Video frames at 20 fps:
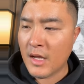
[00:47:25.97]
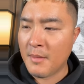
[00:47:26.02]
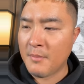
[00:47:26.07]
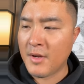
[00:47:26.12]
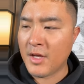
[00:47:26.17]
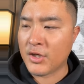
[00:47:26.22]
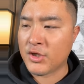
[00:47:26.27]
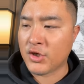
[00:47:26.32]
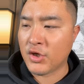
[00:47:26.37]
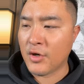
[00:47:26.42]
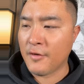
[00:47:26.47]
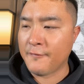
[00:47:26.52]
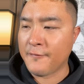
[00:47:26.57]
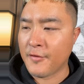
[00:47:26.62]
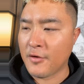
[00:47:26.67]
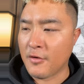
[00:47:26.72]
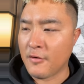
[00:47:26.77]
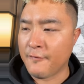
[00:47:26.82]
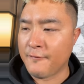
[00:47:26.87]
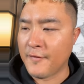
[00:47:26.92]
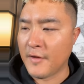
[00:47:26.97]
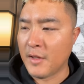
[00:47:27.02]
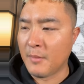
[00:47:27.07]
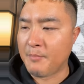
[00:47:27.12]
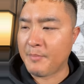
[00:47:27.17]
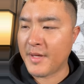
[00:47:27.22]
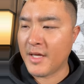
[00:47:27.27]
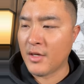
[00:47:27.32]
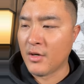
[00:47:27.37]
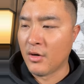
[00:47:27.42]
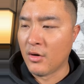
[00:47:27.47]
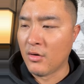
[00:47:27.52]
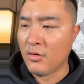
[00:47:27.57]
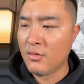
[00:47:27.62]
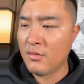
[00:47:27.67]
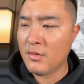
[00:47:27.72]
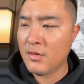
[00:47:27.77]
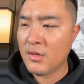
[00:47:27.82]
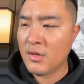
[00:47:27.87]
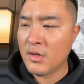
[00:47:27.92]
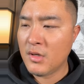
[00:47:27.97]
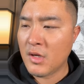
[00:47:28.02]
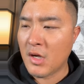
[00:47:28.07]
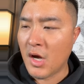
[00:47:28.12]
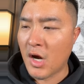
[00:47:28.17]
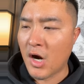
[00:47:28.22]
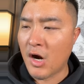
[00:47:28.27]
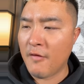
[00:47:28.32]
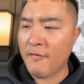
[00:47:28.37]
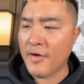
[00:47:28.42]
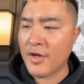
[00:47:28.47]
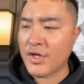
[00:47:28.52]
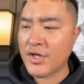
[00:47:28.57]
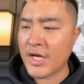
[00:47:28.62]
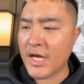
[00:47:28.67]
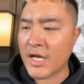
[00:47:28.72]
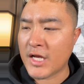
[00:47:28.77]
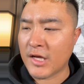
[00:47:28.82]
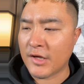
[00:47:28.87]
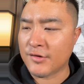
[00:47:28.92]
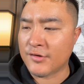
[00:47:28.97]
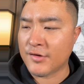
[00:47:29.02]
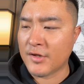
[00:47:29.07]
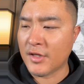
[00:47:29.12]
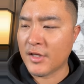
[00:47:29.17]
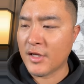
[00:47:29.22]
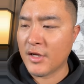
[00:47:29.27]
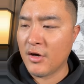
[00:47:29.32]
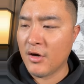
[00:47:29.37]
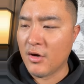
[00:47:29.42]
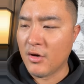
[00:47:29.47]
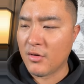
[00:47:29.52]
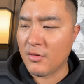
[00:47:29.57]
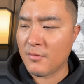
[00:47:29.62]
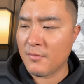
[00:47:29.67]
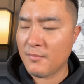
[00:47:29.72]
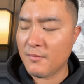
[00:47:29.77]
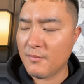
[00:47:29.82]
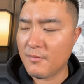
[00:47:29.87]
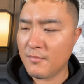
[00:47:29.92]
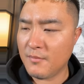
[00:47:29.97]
I'm not sure if you're Filipino. Arvin J. Castellion.